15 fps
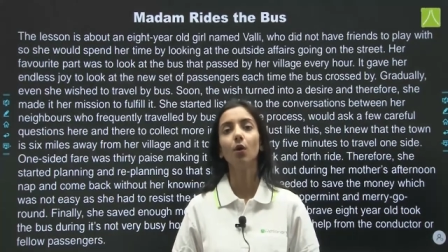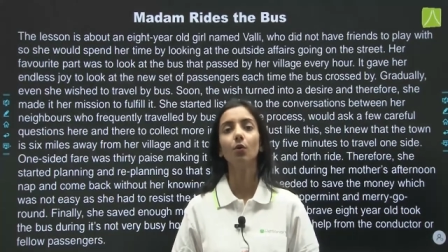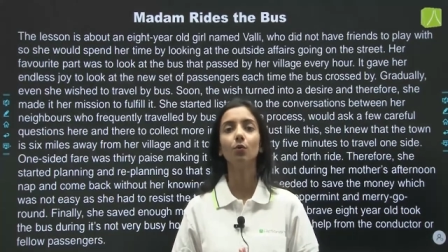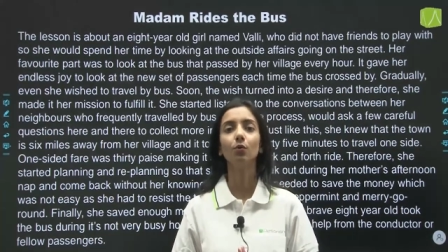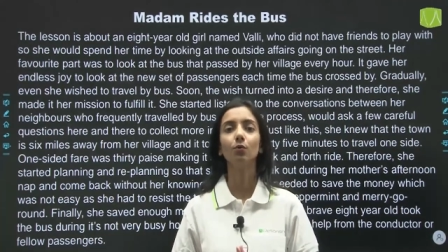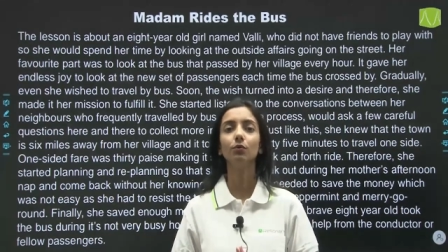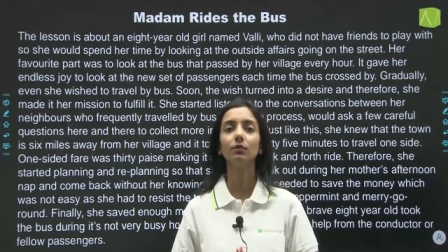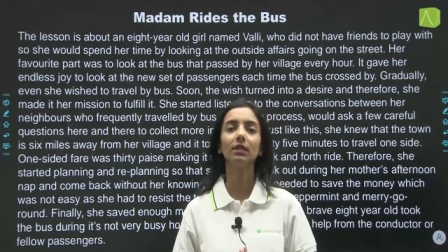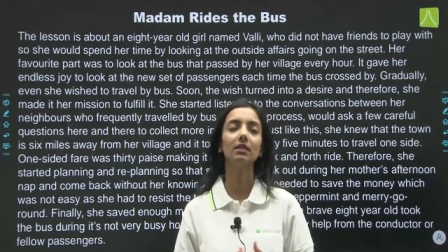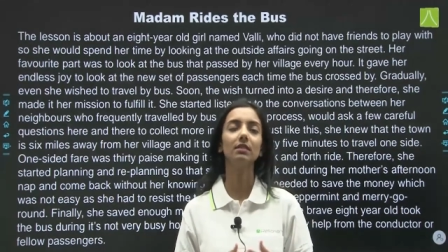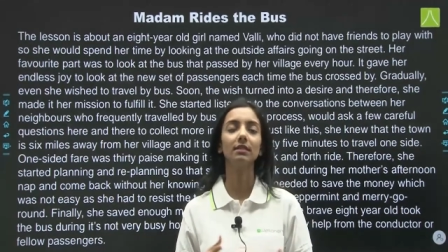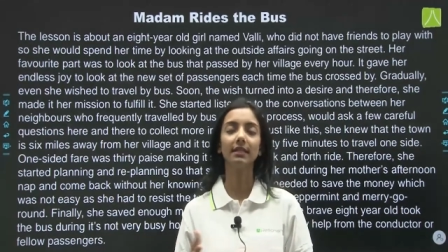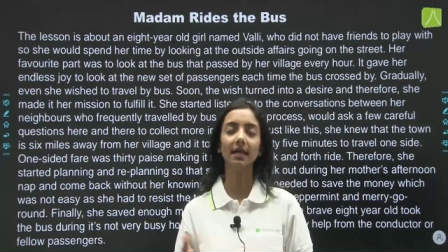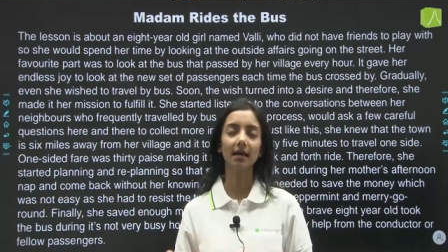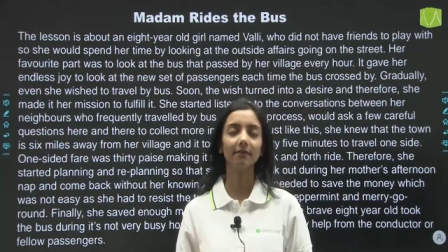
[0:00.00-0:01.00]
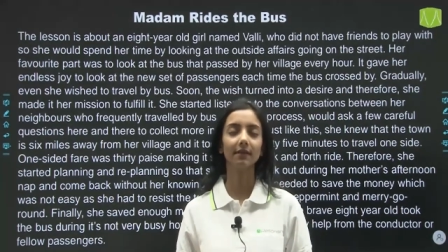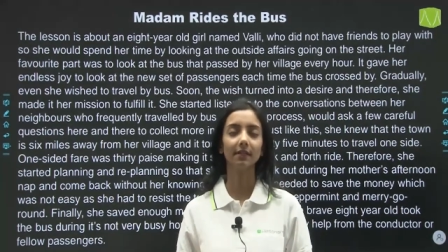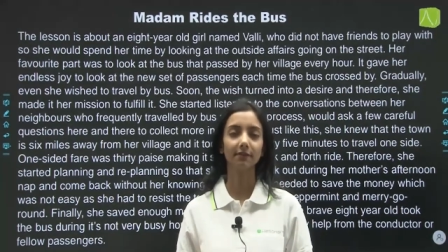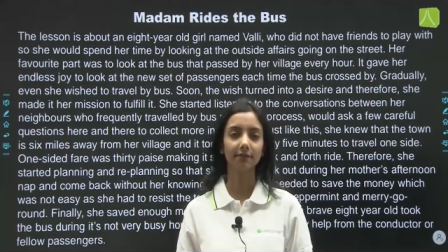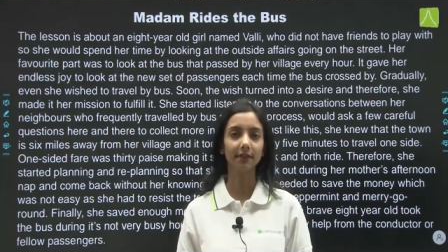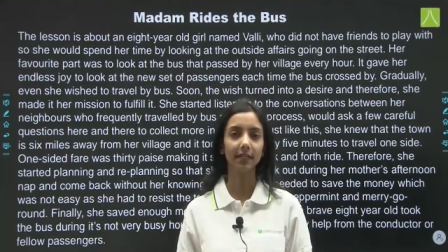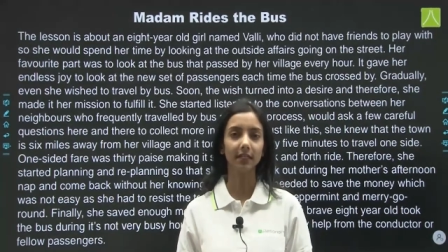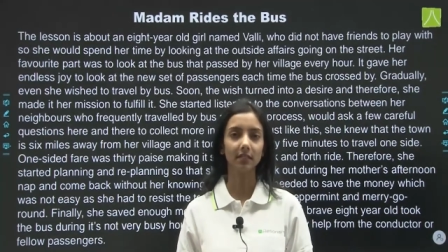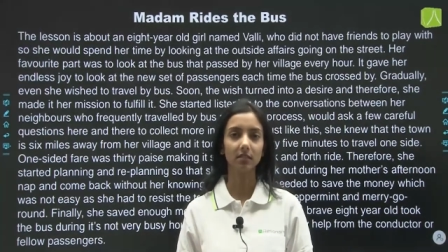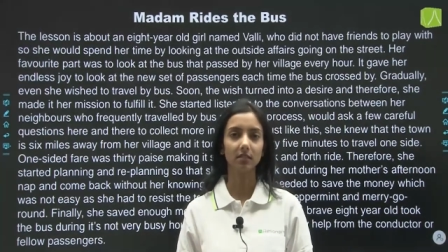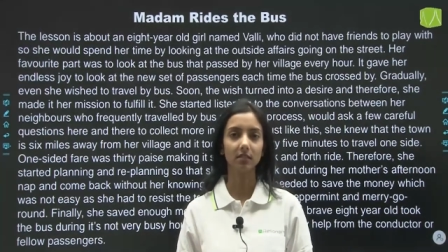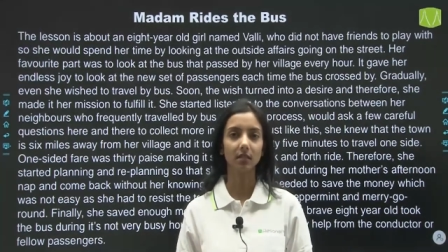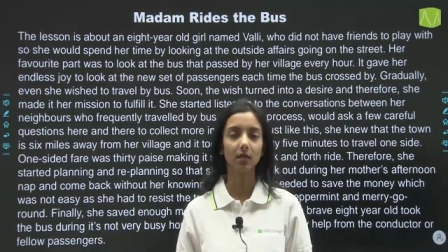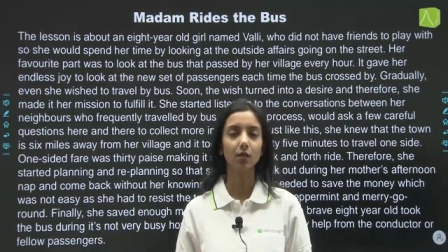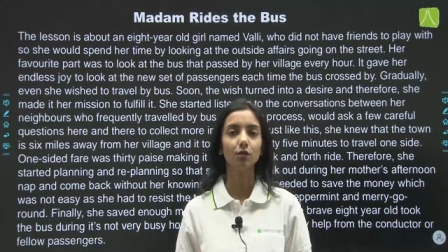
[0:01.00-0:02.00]
who doesn't have any
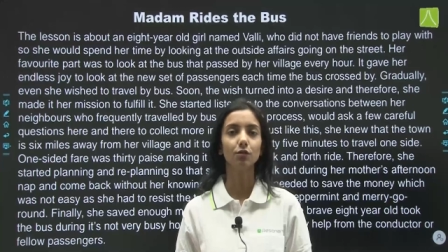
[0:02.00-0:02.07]
friends.